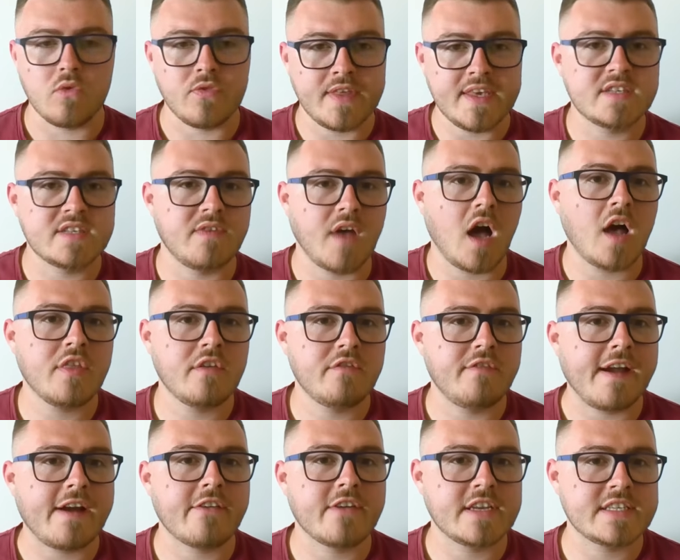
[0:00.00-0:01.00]
these other
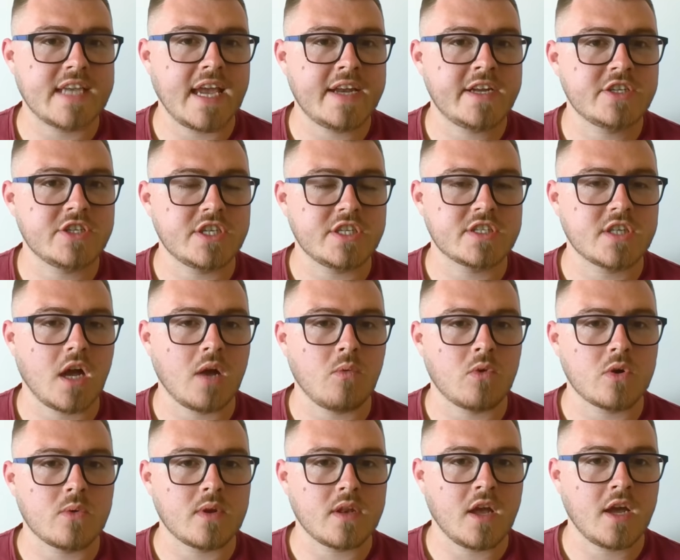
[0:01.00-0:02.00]
various energies that I
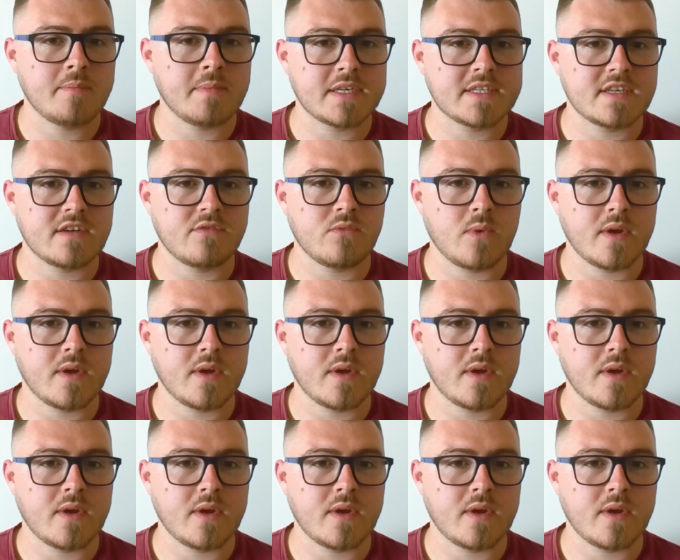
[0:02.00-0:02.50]
want to align myself